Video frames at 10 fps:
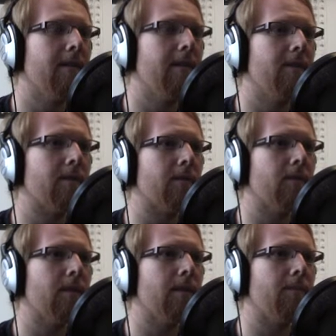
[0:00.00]
That was a
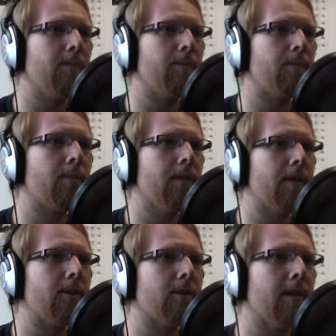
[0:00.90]
really
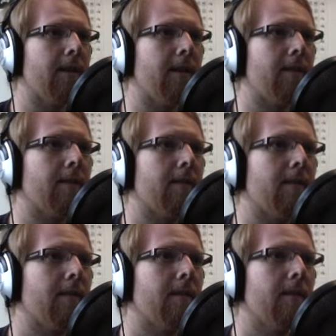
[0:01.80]
pretty shot.
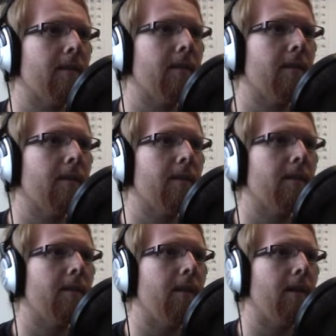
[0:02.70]

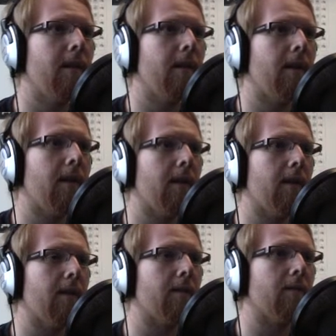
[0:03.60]

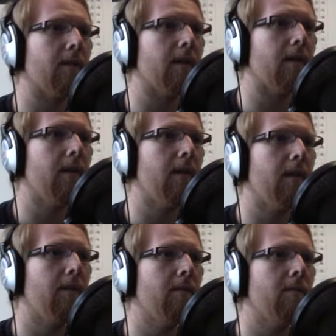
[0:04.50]
And
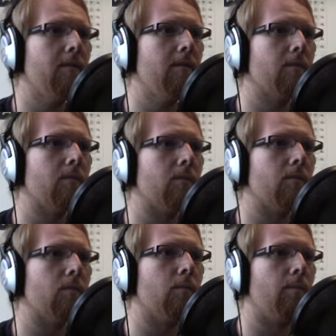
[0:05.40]

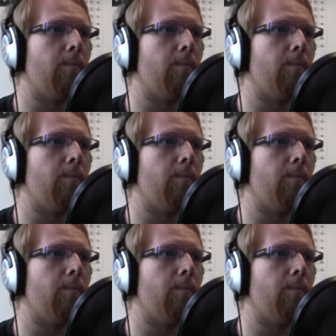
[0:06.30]
again.